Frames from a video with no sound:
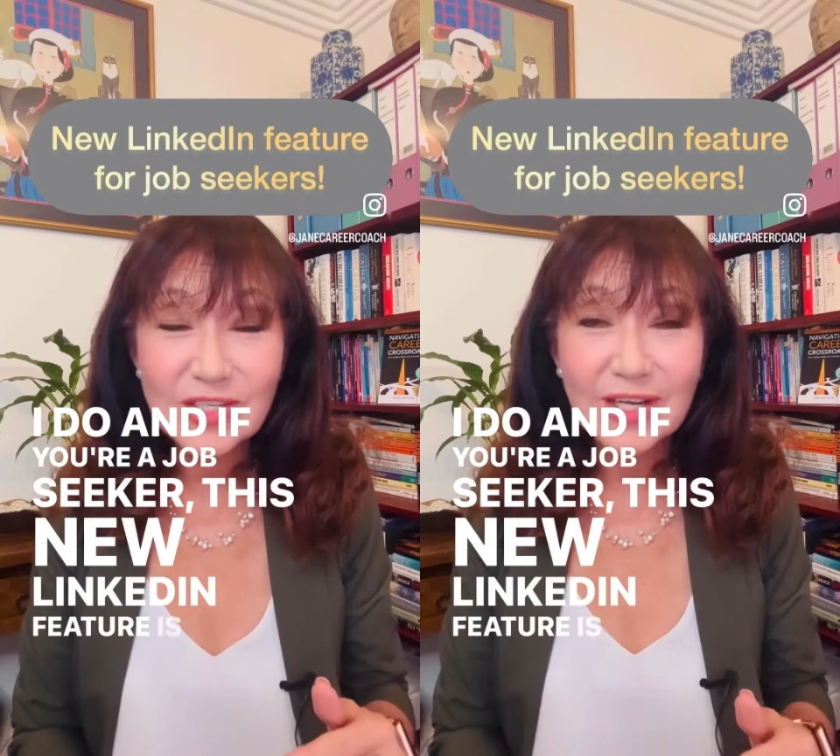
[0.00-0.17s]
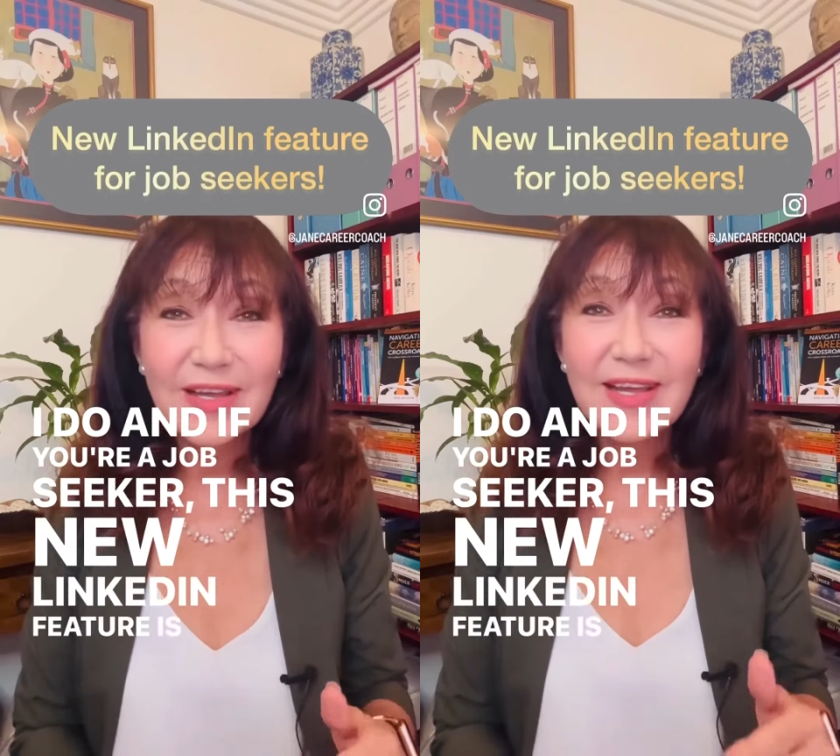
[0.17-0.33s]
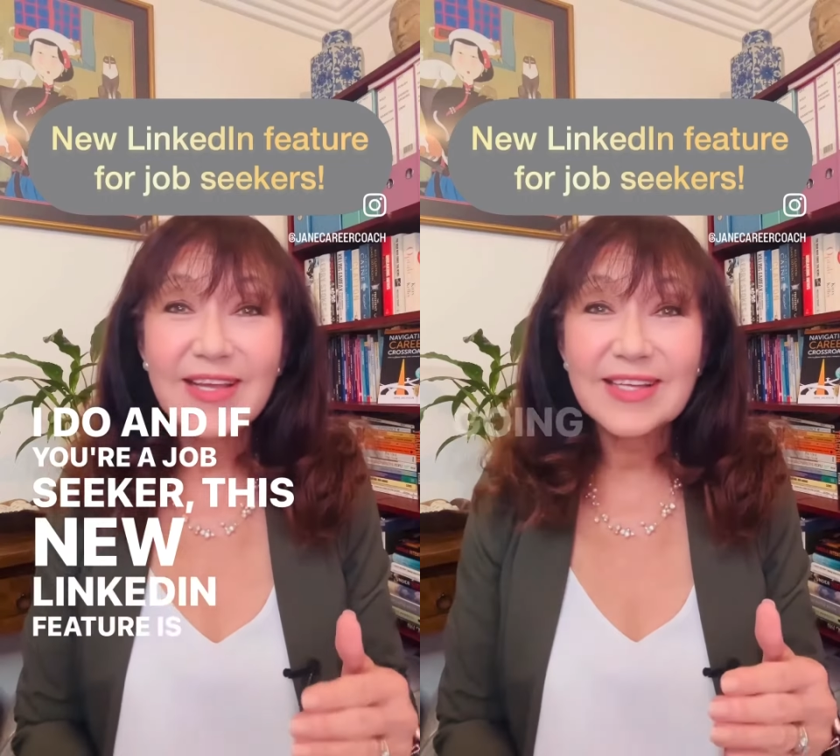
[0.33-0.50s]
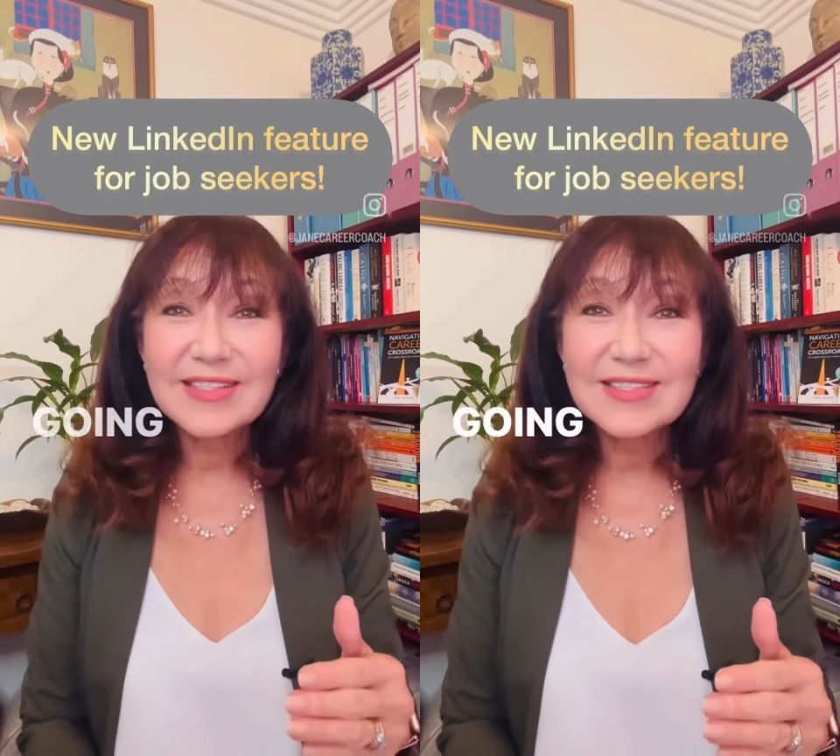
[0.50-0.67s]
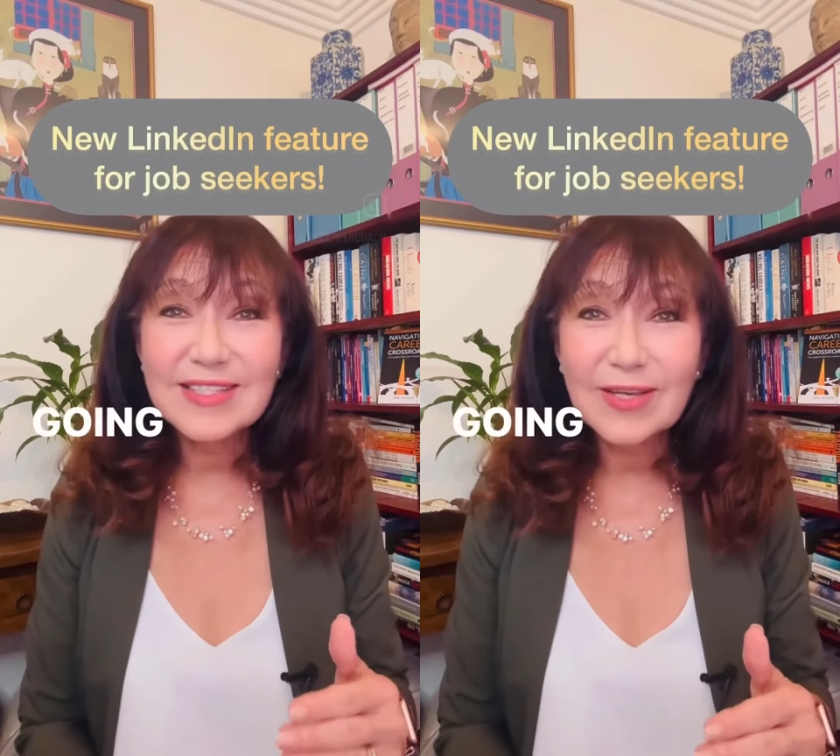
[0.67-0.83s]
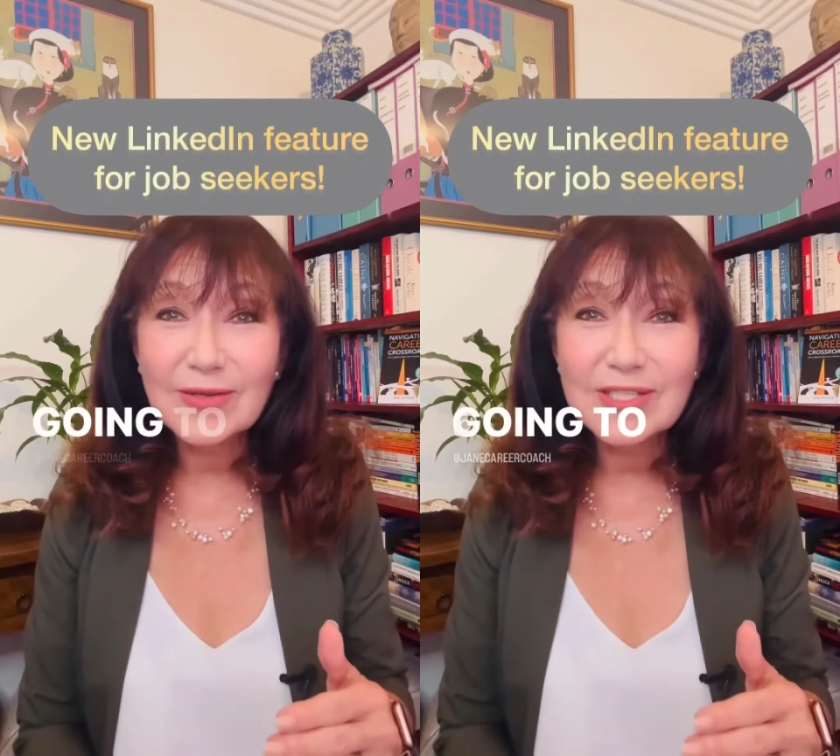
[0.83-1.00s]
is
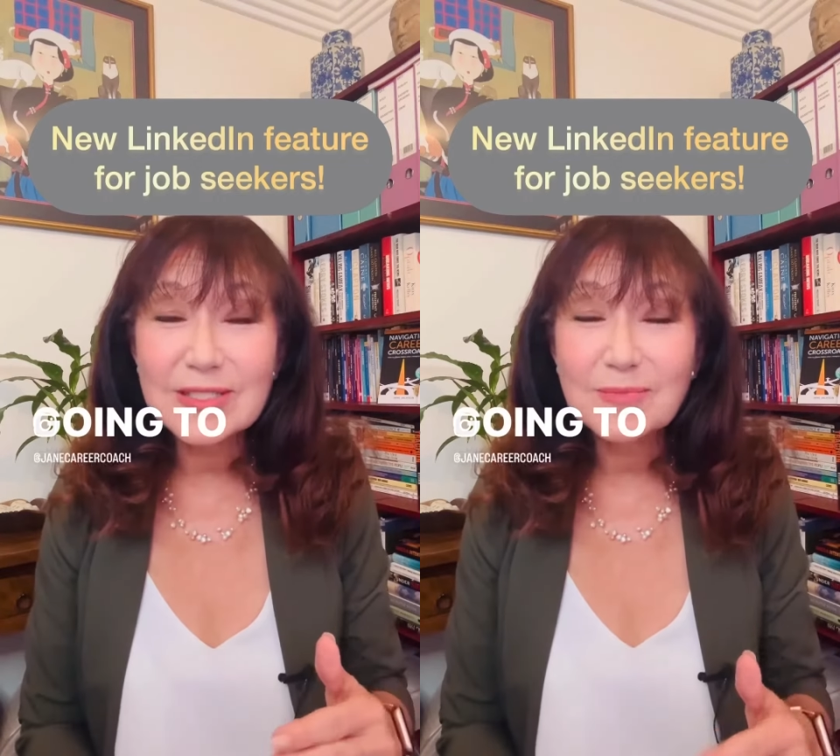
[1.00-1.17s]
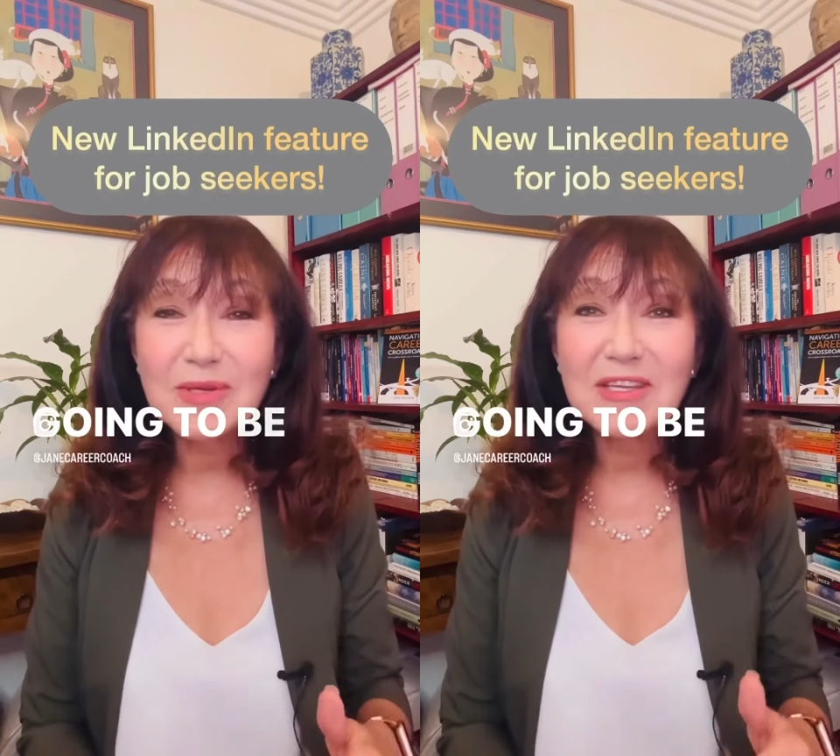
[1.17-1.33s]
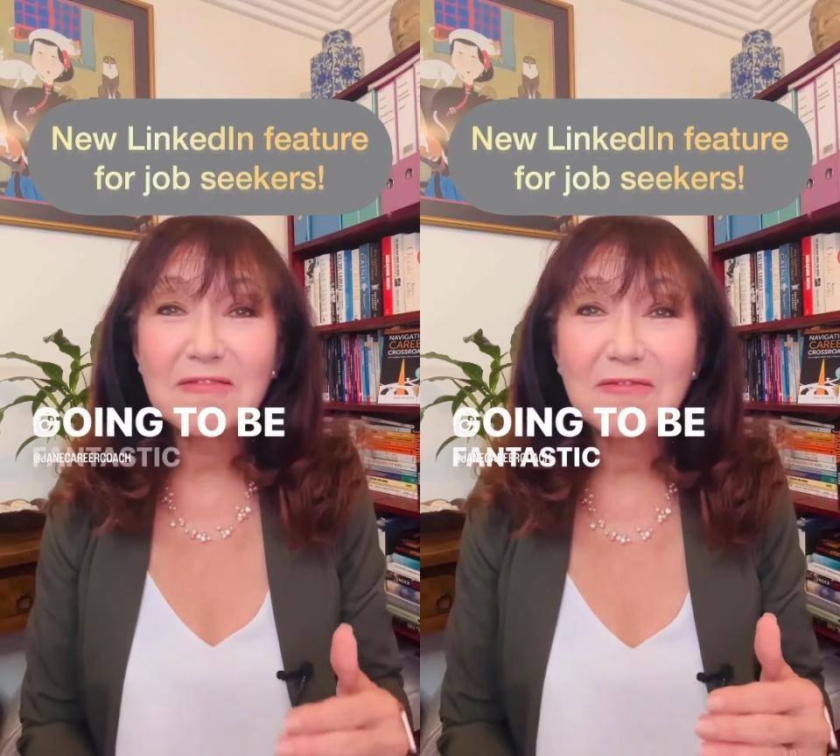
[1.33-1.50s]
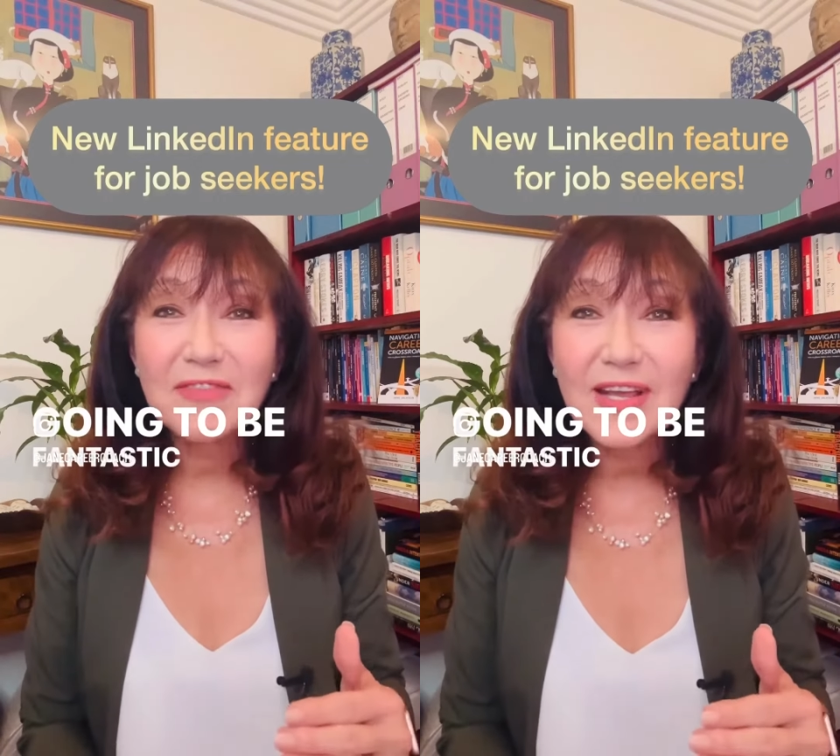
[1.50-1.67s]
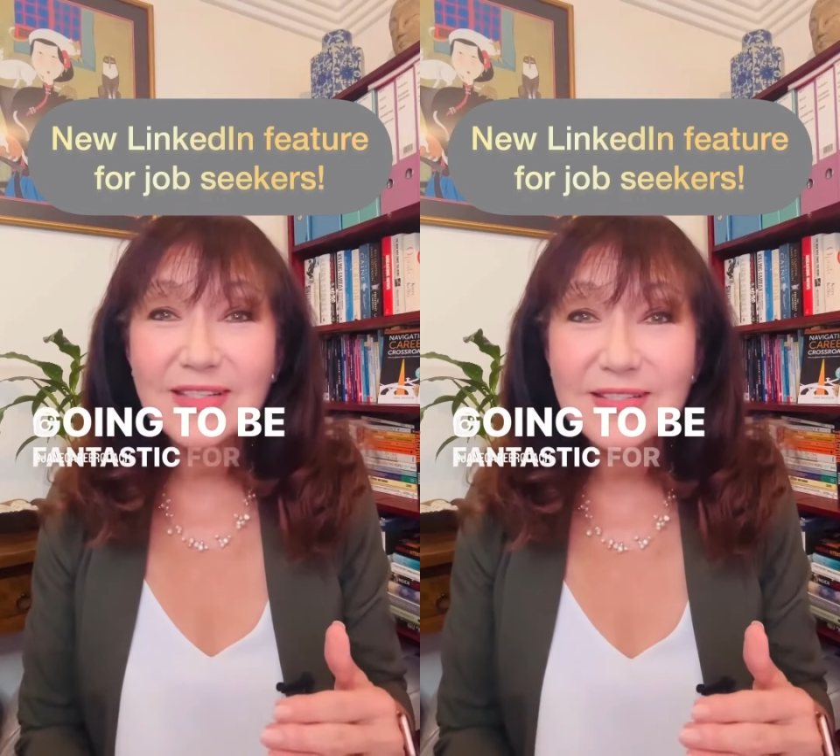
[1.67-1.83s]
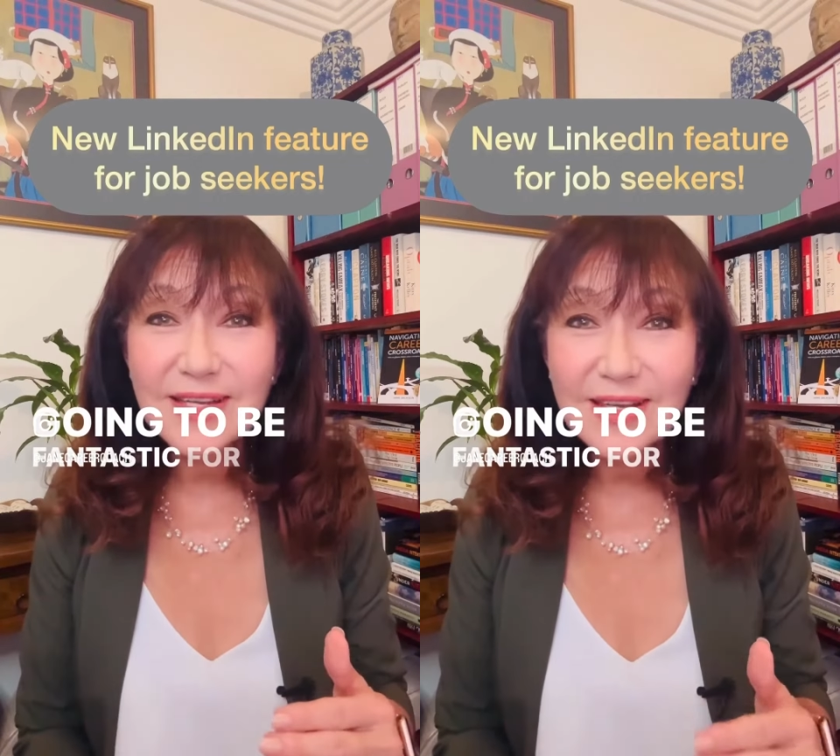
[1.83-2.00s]
going to be
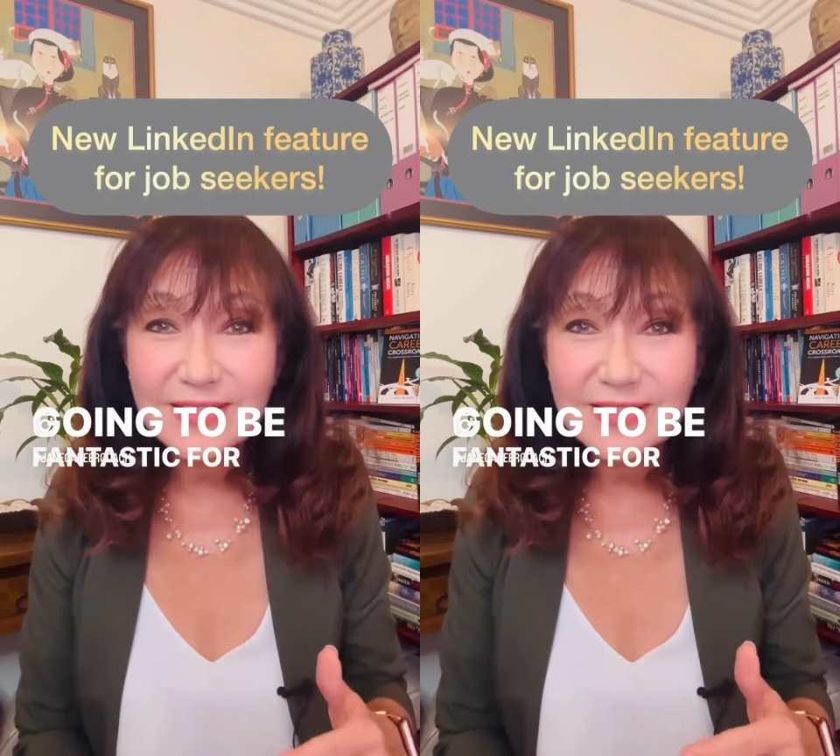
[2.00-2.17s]
fantastic